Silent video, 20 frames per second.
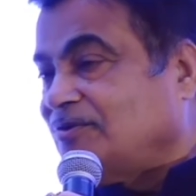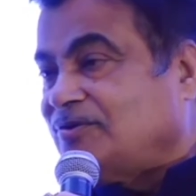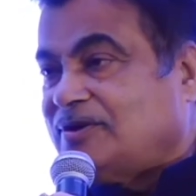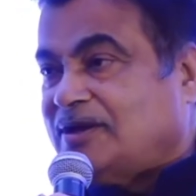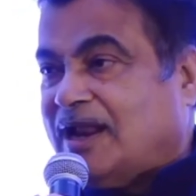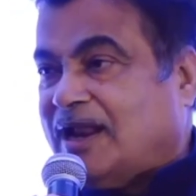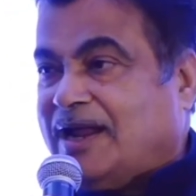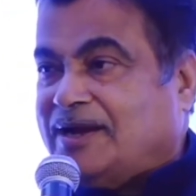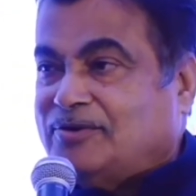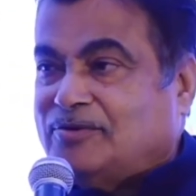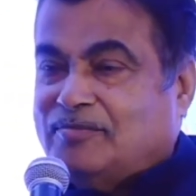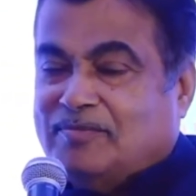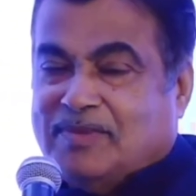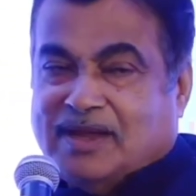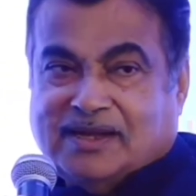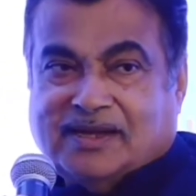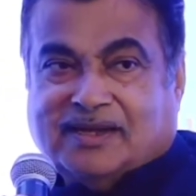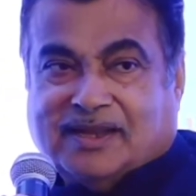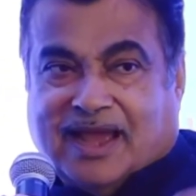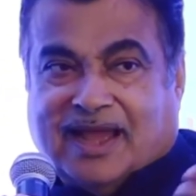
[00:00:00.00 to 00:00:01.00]
You try to
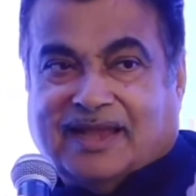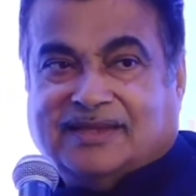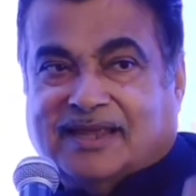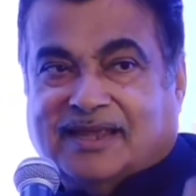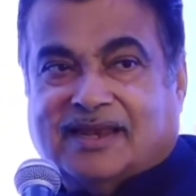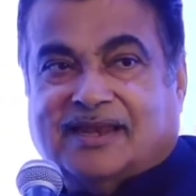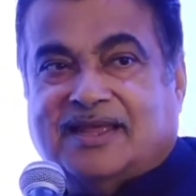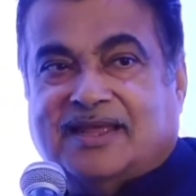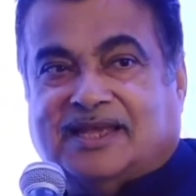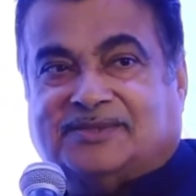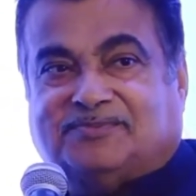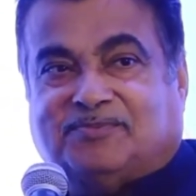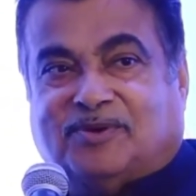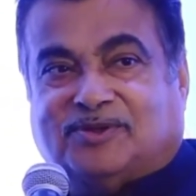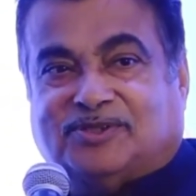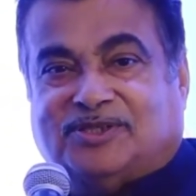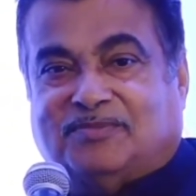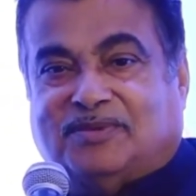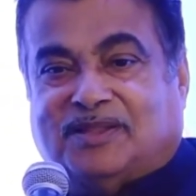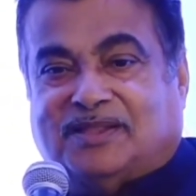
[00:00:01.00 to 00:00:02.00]
make it as early as
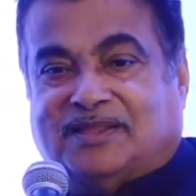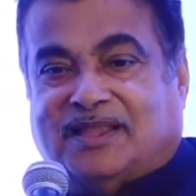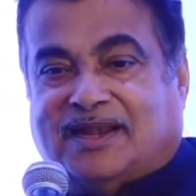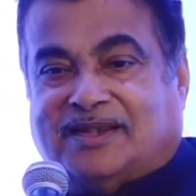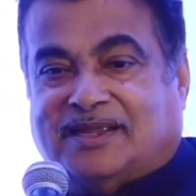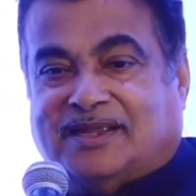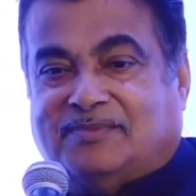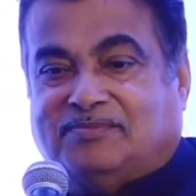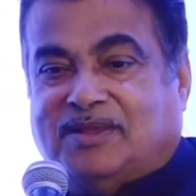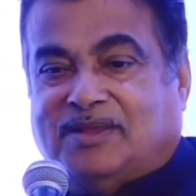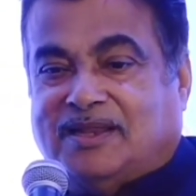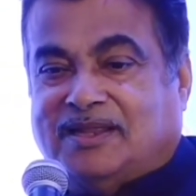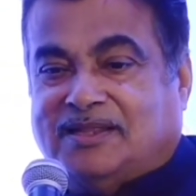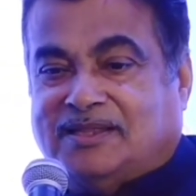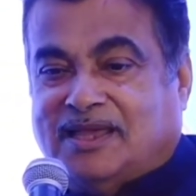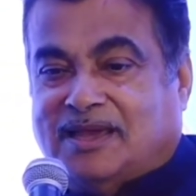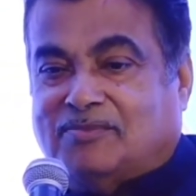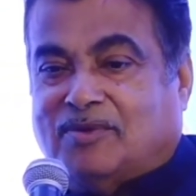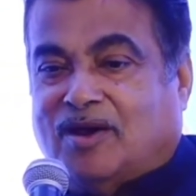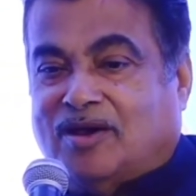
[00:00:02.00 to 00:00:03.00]
possible that if the
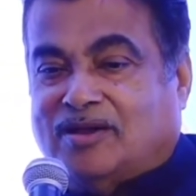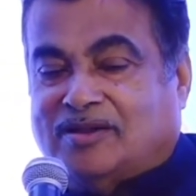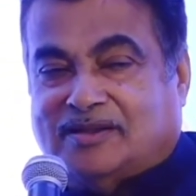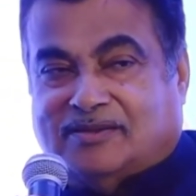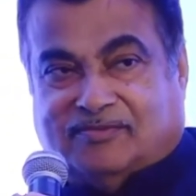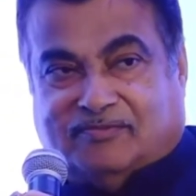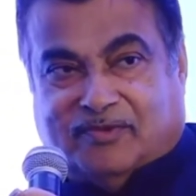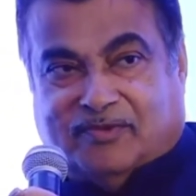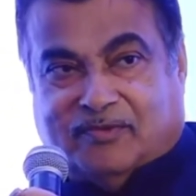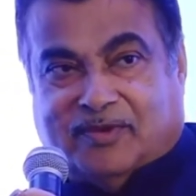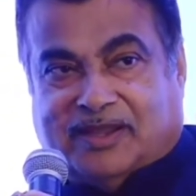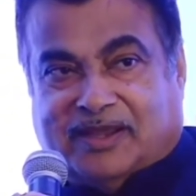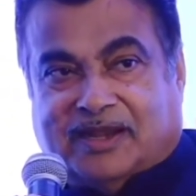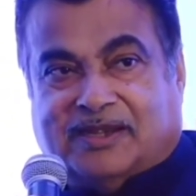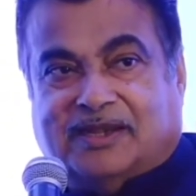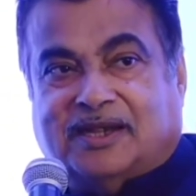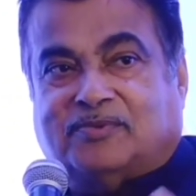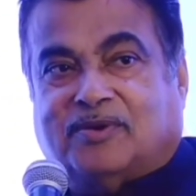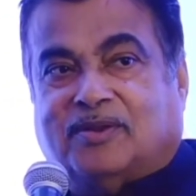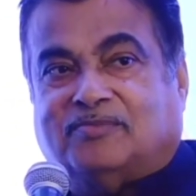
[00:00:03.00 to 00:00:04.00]
lithium ion, we will
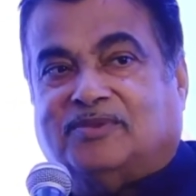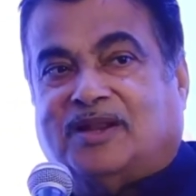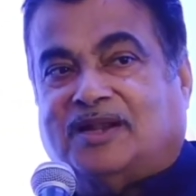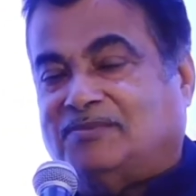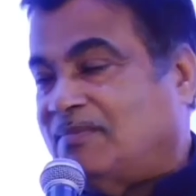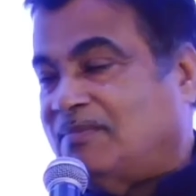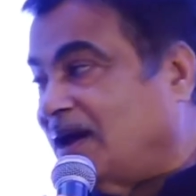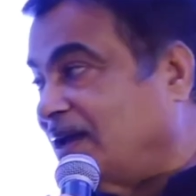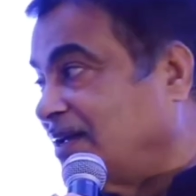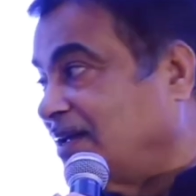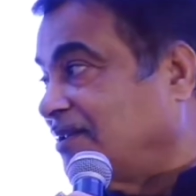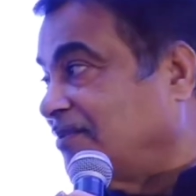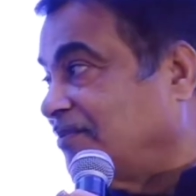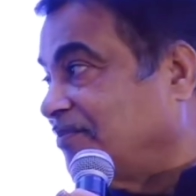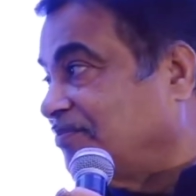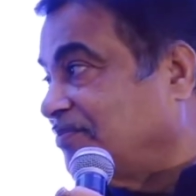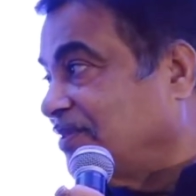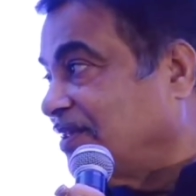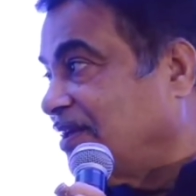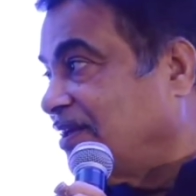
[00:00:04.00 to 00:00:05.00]
get it from that mine,
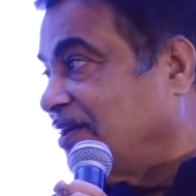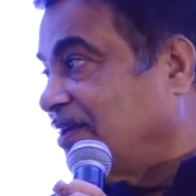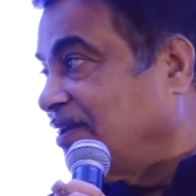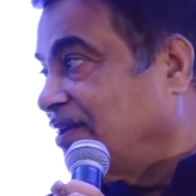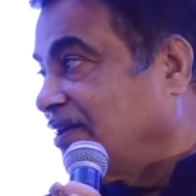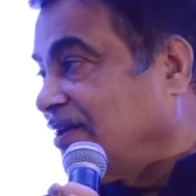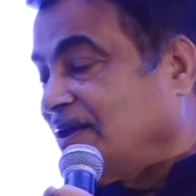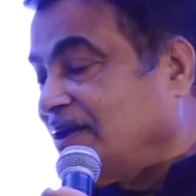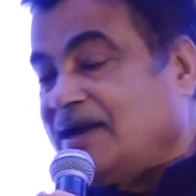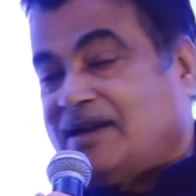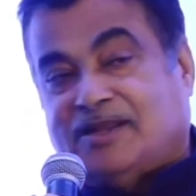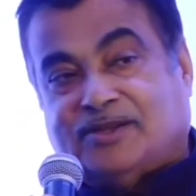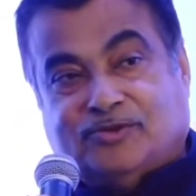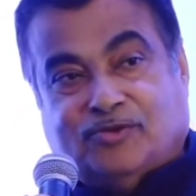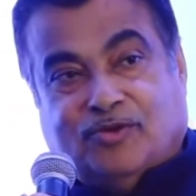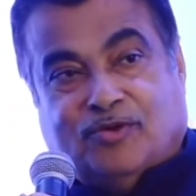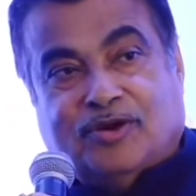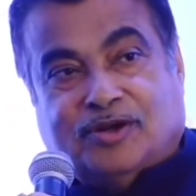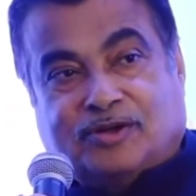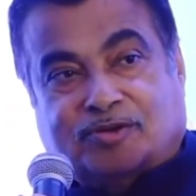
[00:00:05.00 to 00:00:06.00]
it
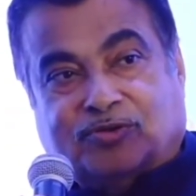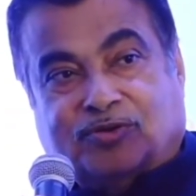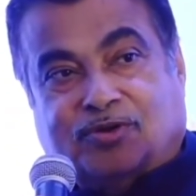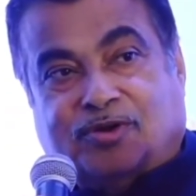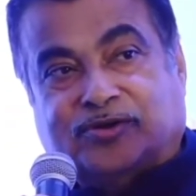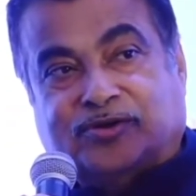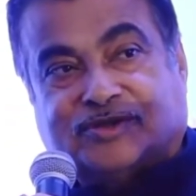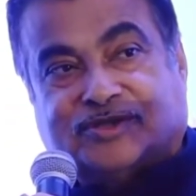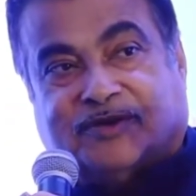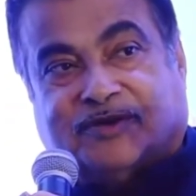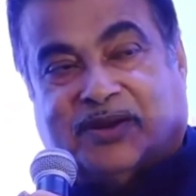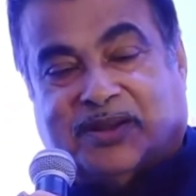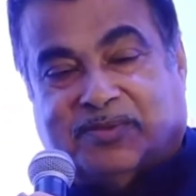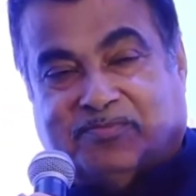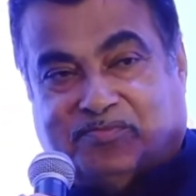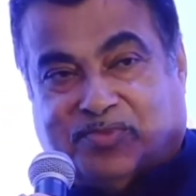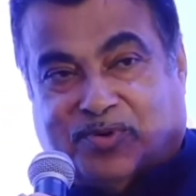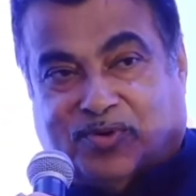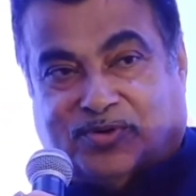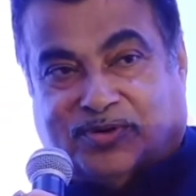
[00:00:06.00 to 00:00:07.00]
is going to reduce our
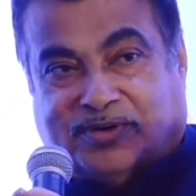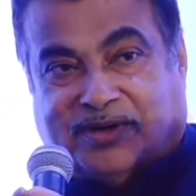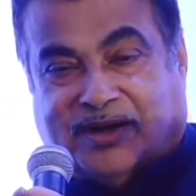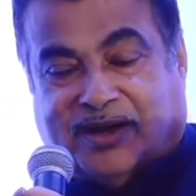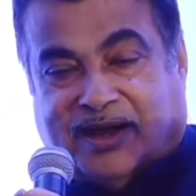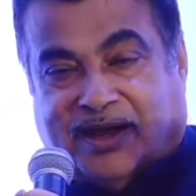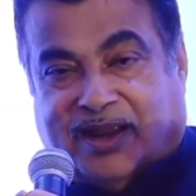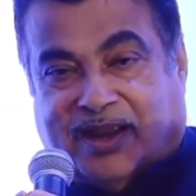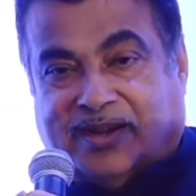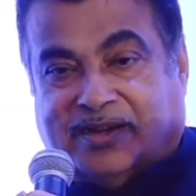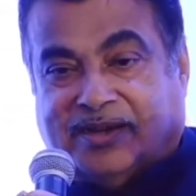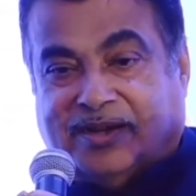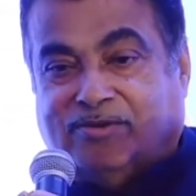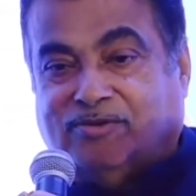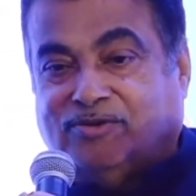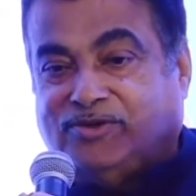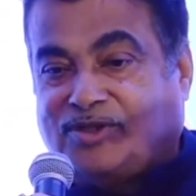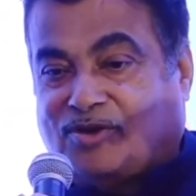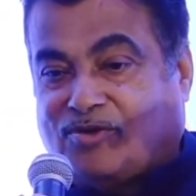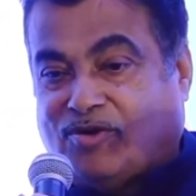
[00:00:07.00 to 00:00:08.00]
import and
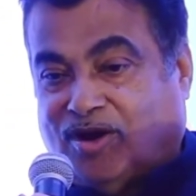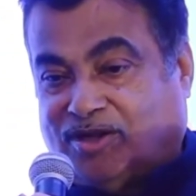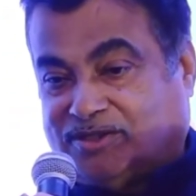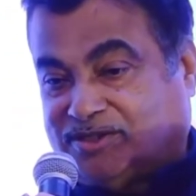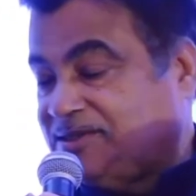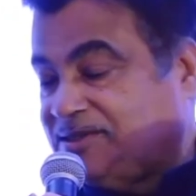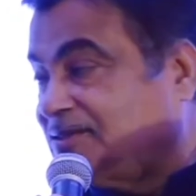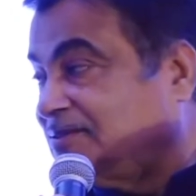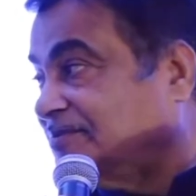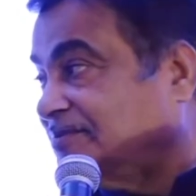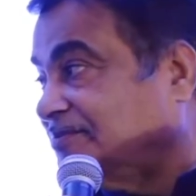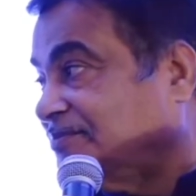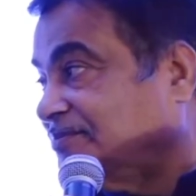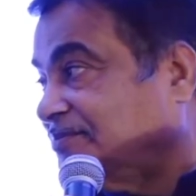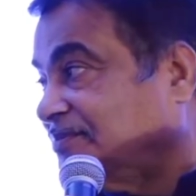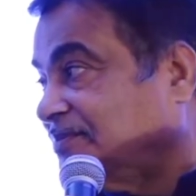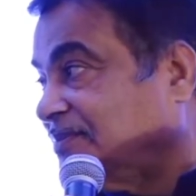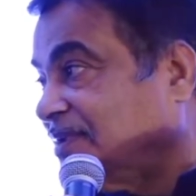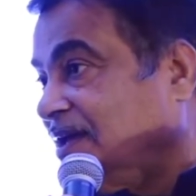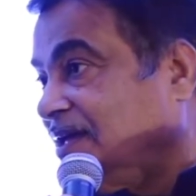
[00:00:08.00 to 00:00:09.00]
reduce the cost.
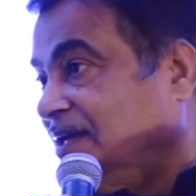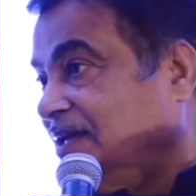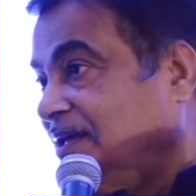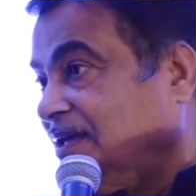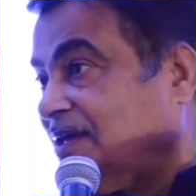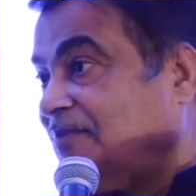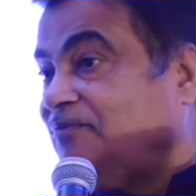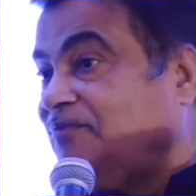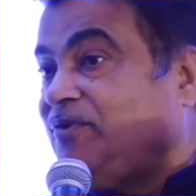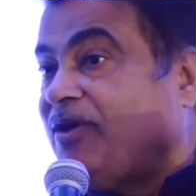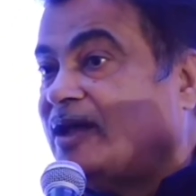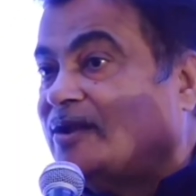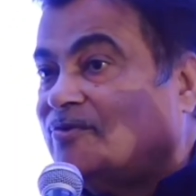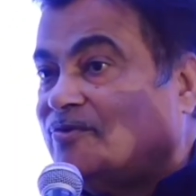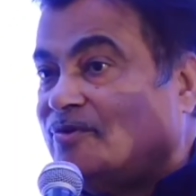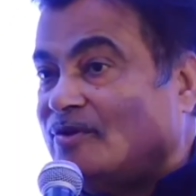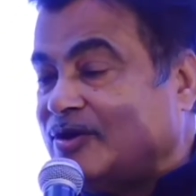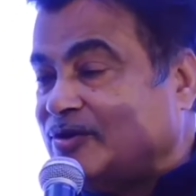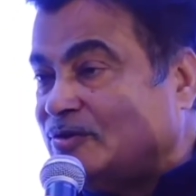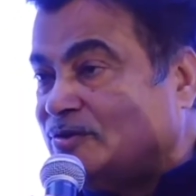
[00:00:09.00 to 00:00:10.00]
If we
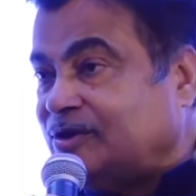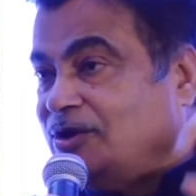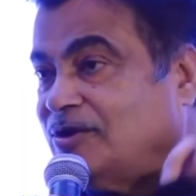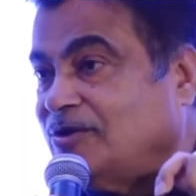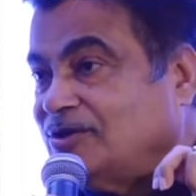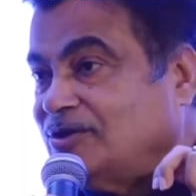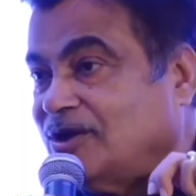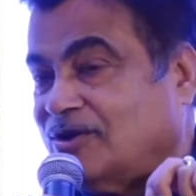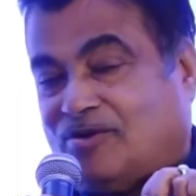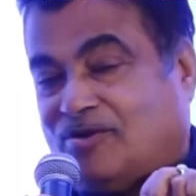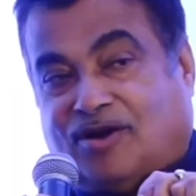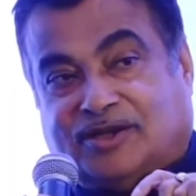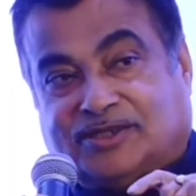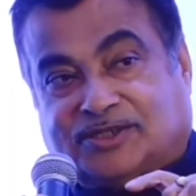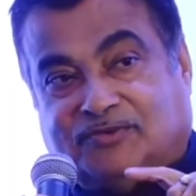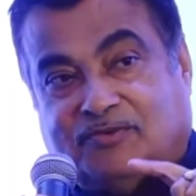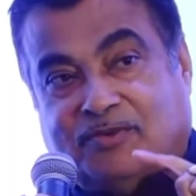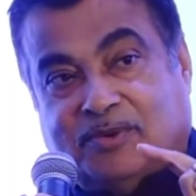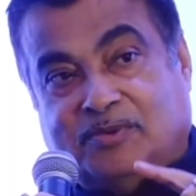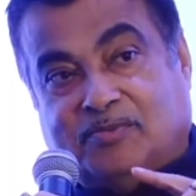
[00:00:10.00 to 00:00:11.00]
are going to reduce the
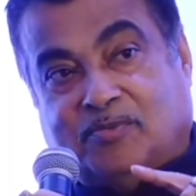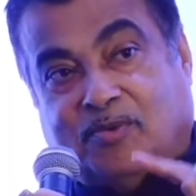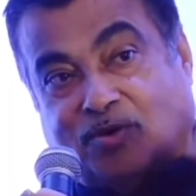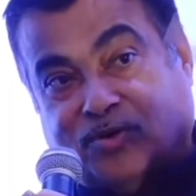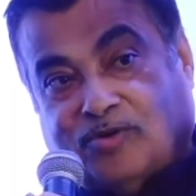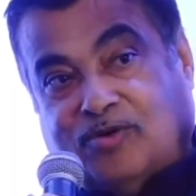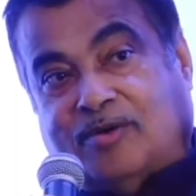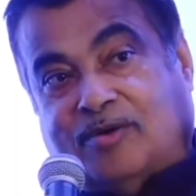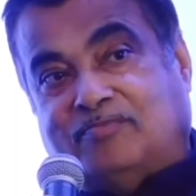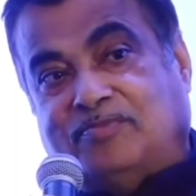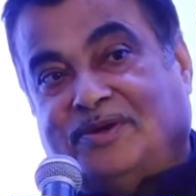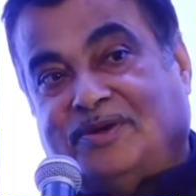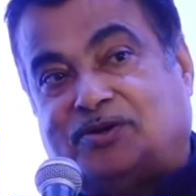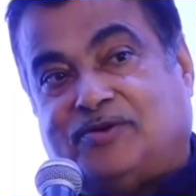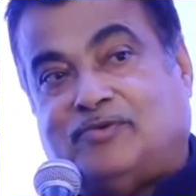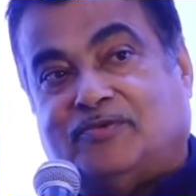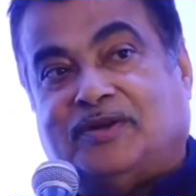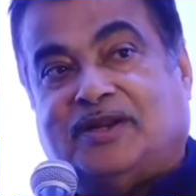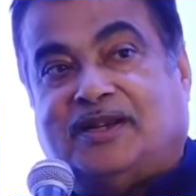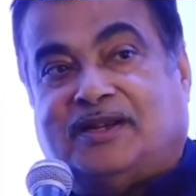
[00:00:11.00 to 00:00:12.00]
cost, we will be more
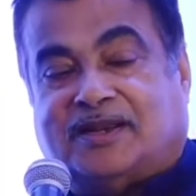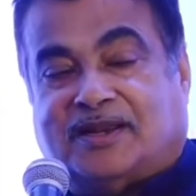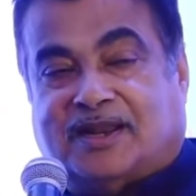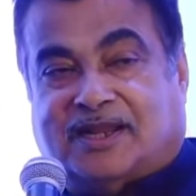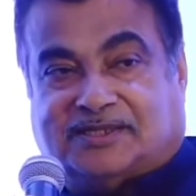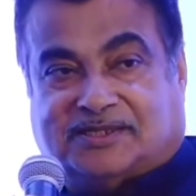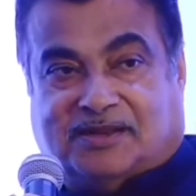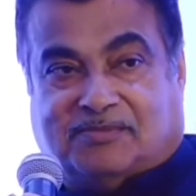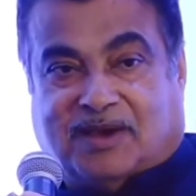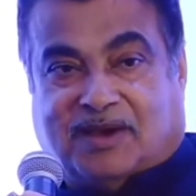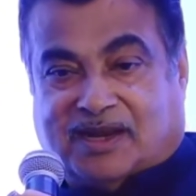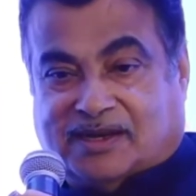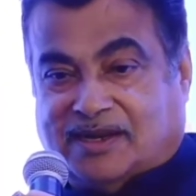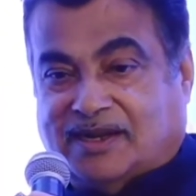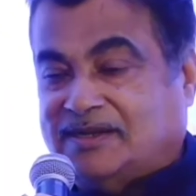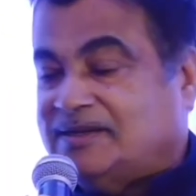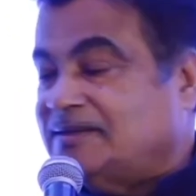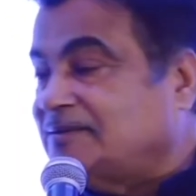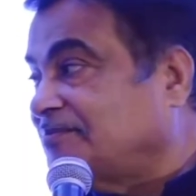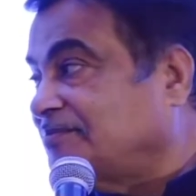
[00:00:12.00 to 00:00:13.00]
competitive in international
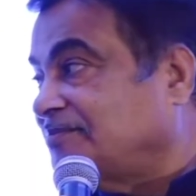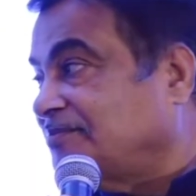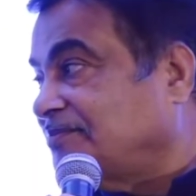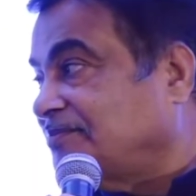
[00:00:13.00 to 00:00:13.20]
market.